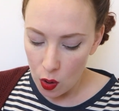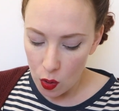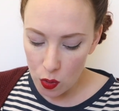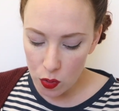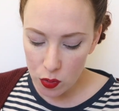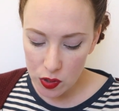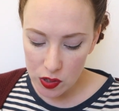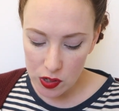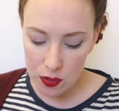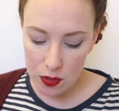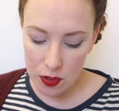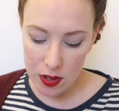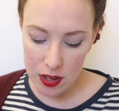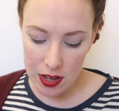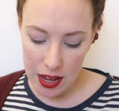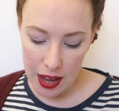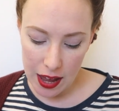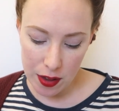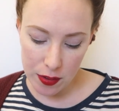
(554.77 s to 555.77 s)
Also on
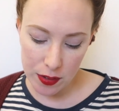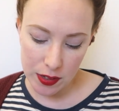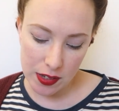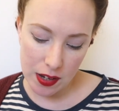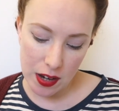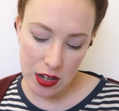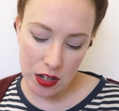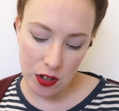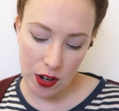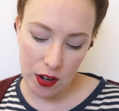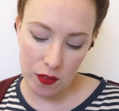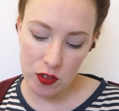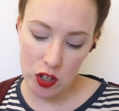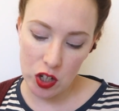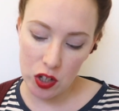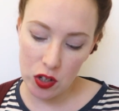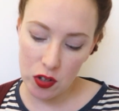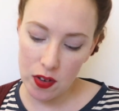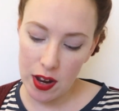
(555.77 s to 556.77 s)
the outside you have
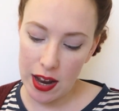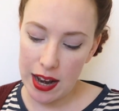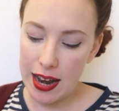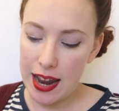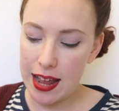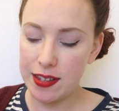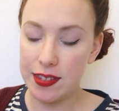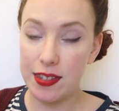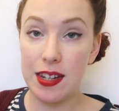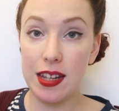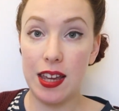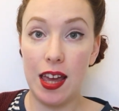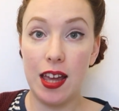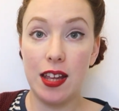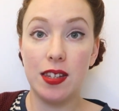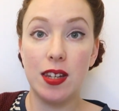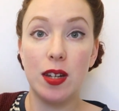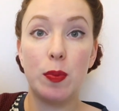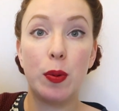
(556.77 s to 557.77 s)
2
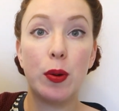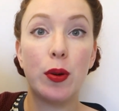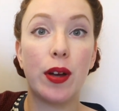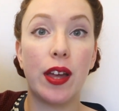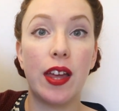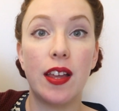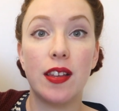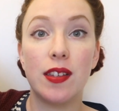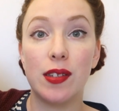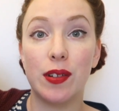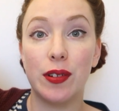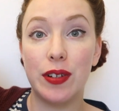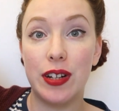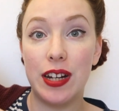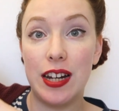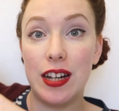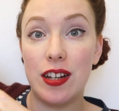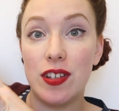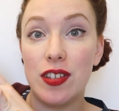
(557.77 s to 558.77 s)
elasticated pockets
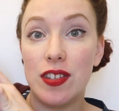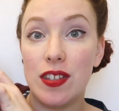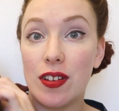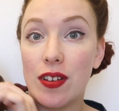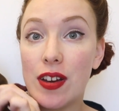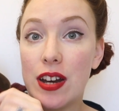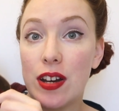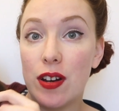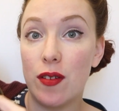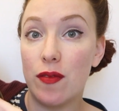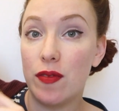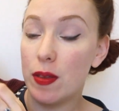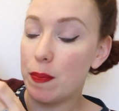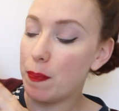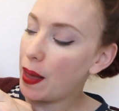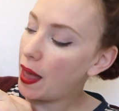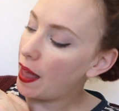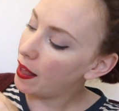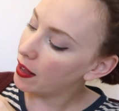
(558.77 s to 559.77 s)
on each side of the
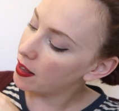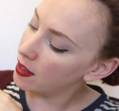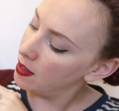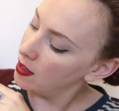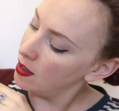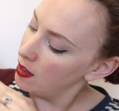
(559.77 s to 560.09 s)
bag.